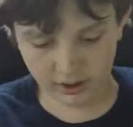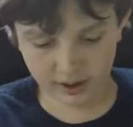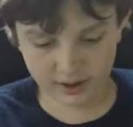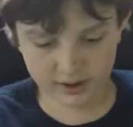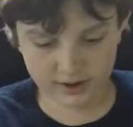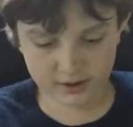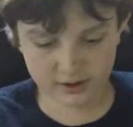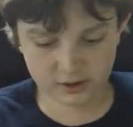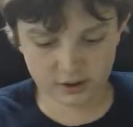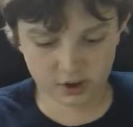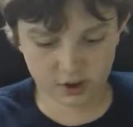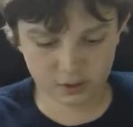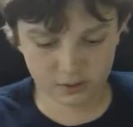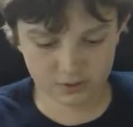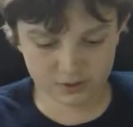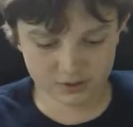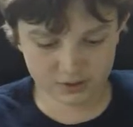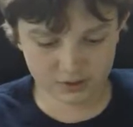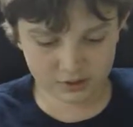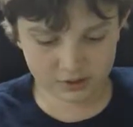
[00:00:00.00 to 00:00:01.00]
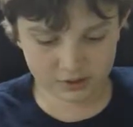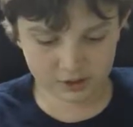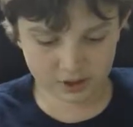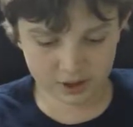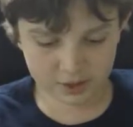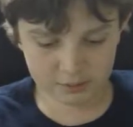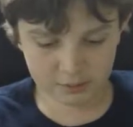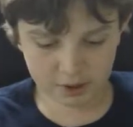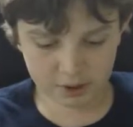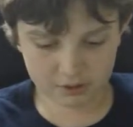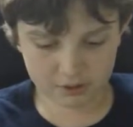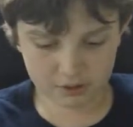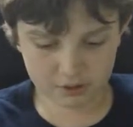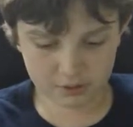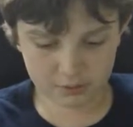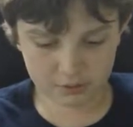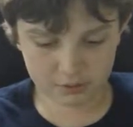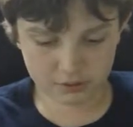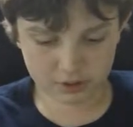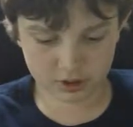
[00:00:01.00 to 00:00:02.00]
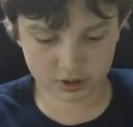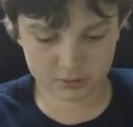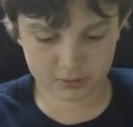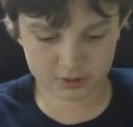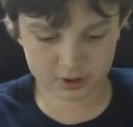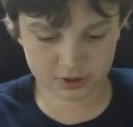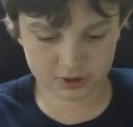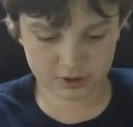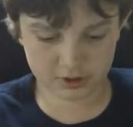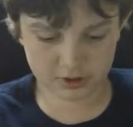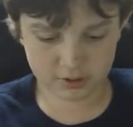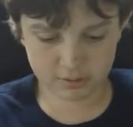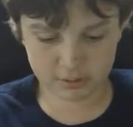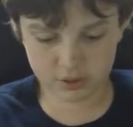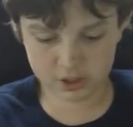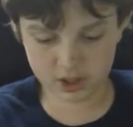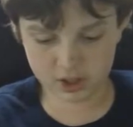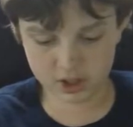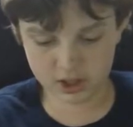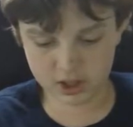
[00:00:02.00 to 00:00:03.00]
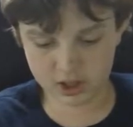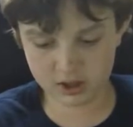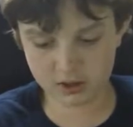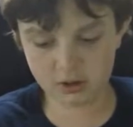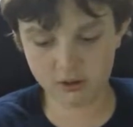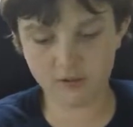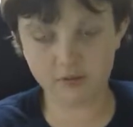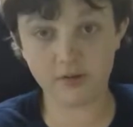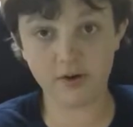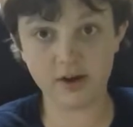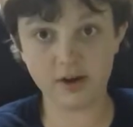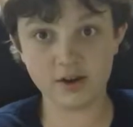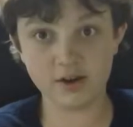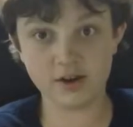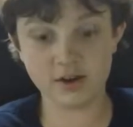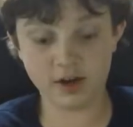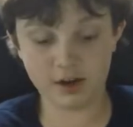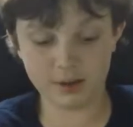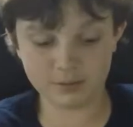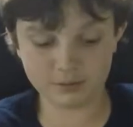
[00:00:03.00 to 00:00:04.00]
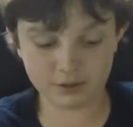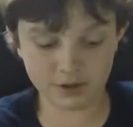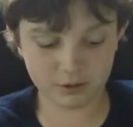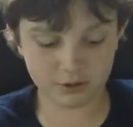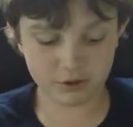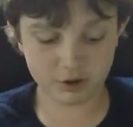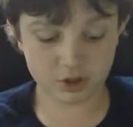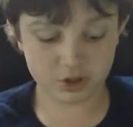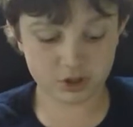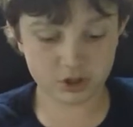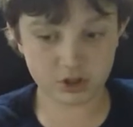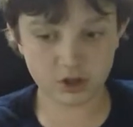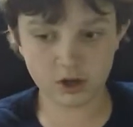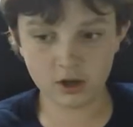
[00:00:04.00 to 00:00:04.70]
know when this came out, they were trying to make it some big eco-friendly type thing, which